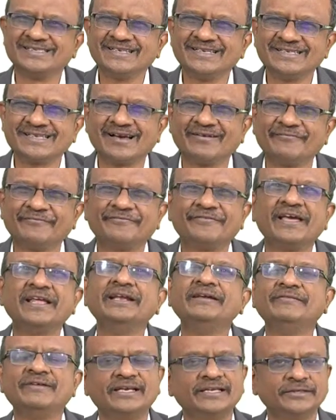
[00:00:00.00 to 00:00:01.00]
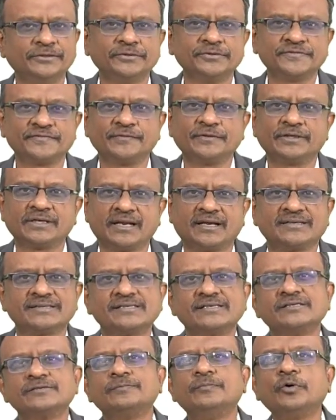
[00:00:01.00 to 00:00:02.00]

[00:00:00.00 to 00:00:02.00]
These are very, very useful classes.